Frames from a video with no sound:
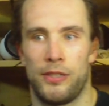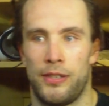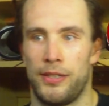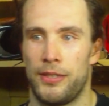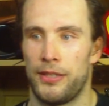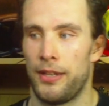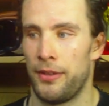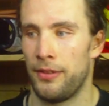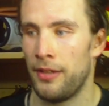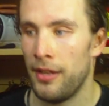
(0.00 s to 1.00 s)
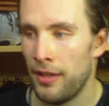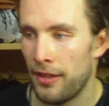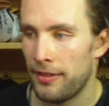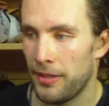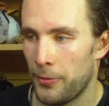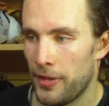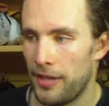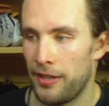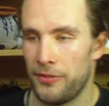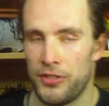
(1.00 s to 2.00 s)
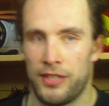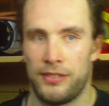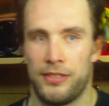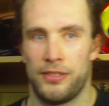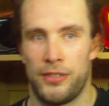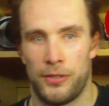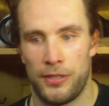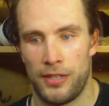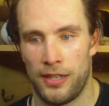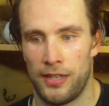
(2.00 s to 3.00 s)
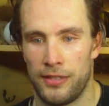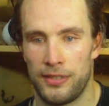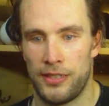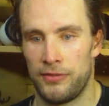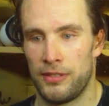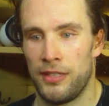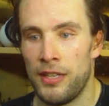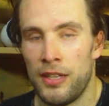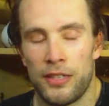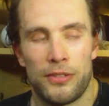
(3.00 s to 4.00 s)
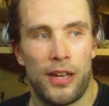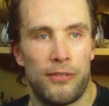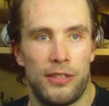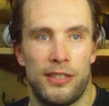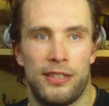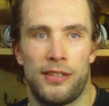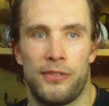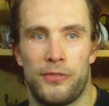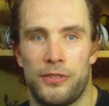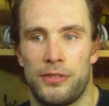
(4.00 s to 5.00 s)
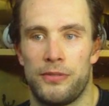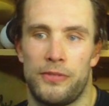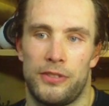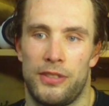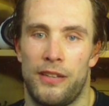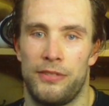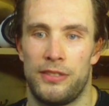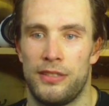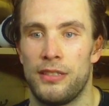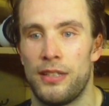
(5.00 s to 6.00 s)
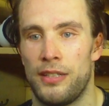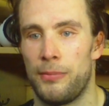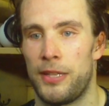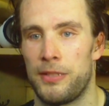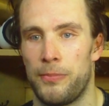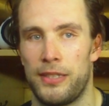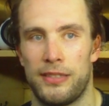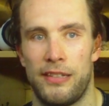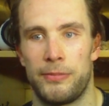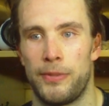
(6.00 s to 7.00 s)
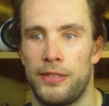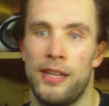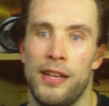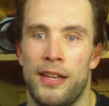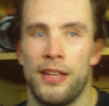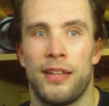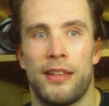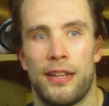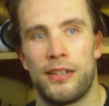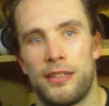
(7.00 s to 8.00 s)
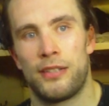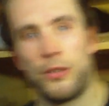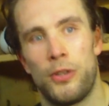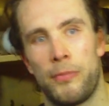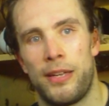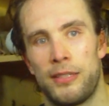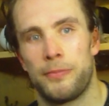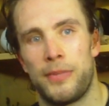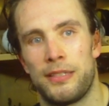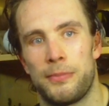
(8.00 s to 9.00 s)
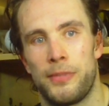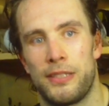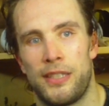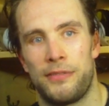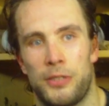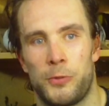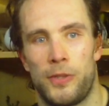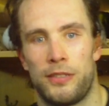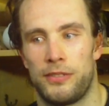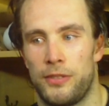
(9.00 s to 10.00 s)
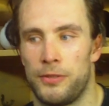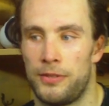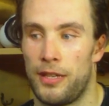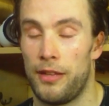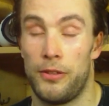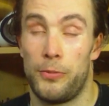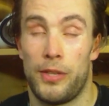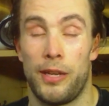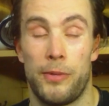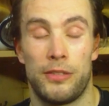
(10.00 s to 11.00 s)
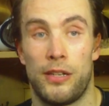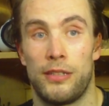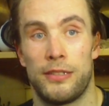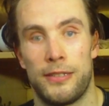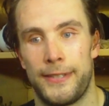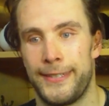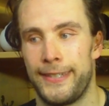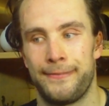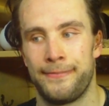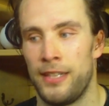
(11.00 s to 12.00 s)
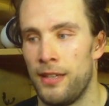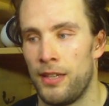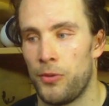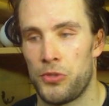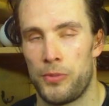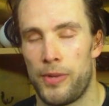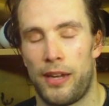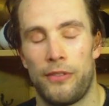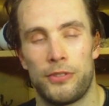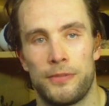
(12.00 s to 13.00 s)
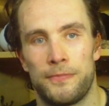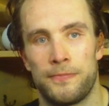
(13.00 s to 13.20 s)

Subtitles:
I don't think we had enough chances, even to have a lead in that first. Obviously, he made some big saves, but their goalie made some big saves as well. So I thought we came out hard, and it wasn't a bad effort.